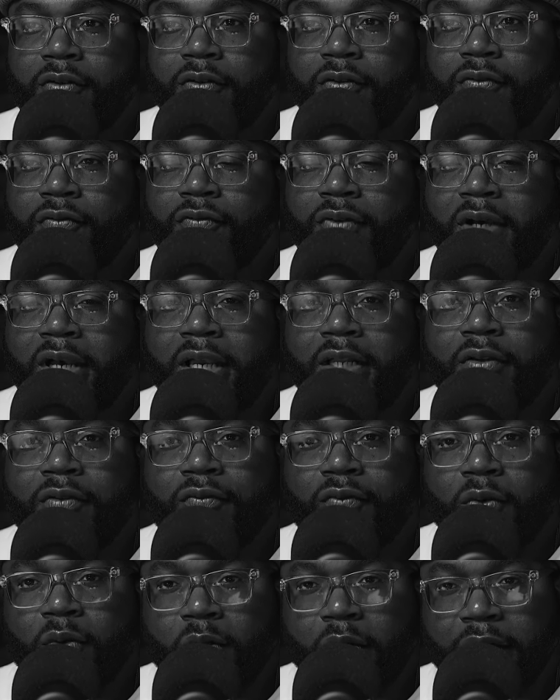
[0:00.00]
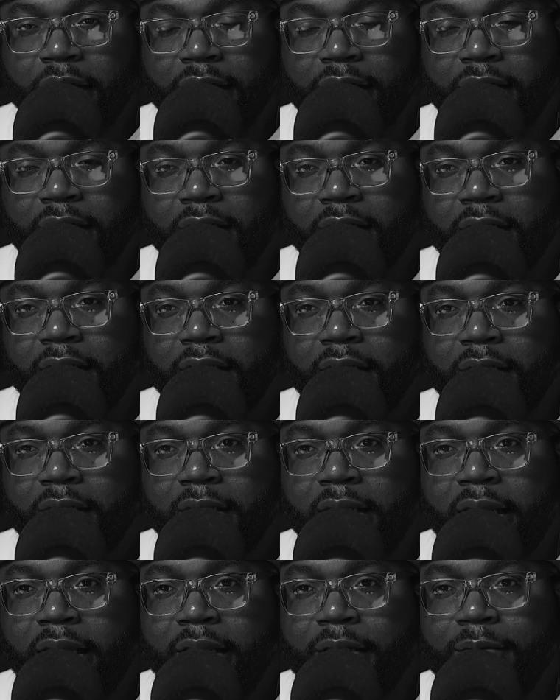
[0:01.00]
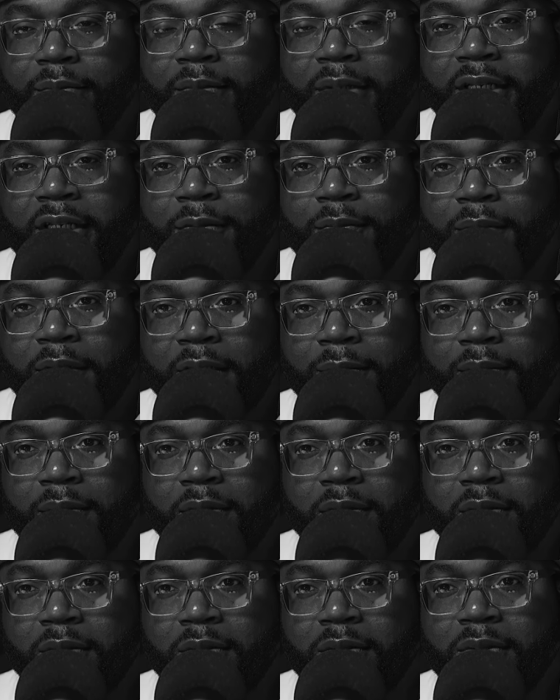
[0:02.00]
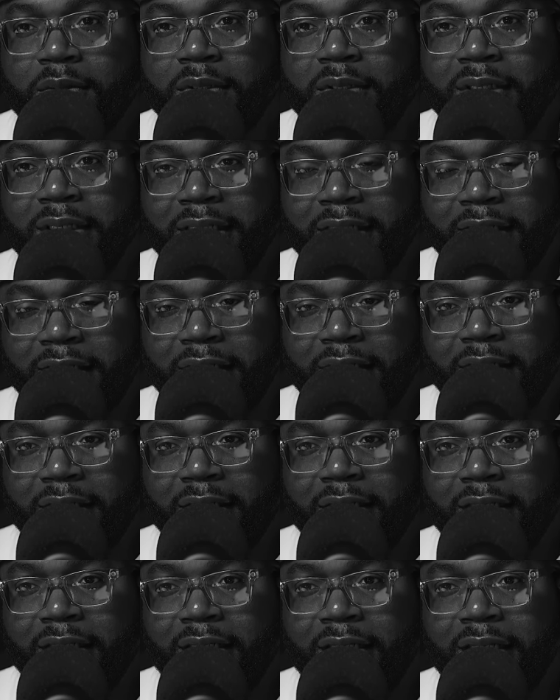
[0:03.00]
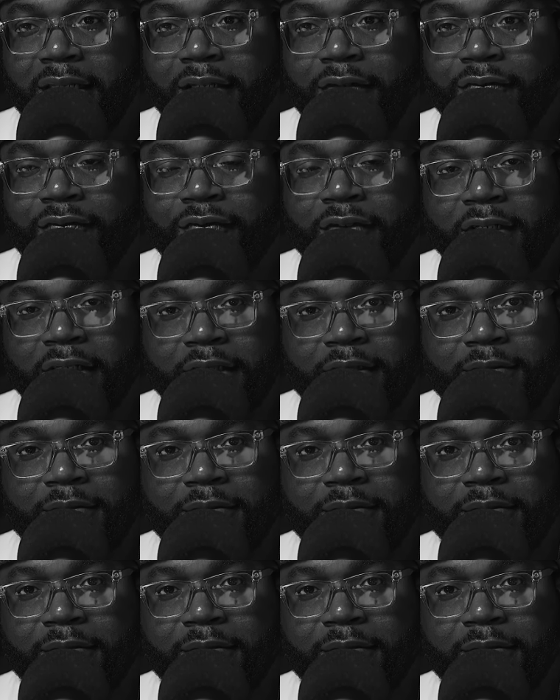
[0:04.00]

find a void that many people need and fill it.